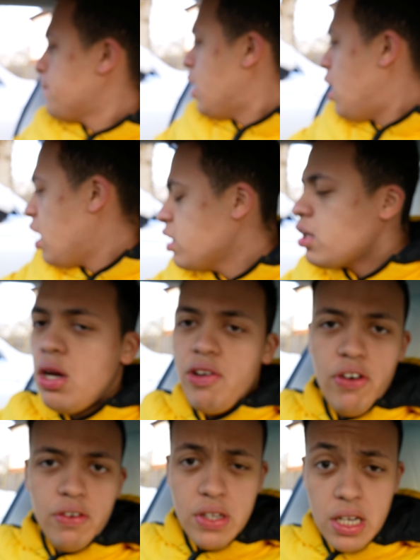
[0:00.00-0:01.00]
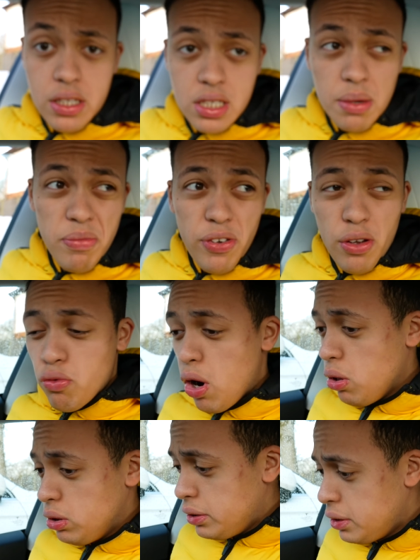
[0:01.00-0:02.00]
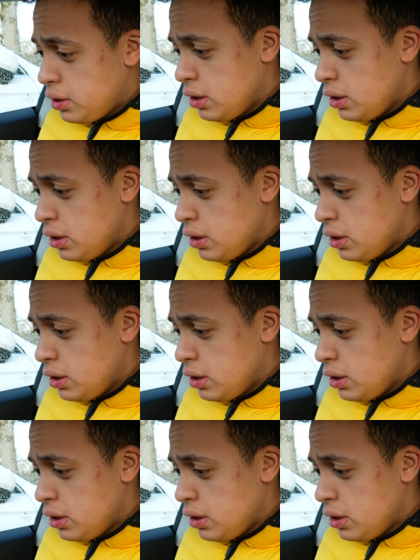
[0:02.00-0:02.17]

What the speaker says: I don't know if I've done something wrong,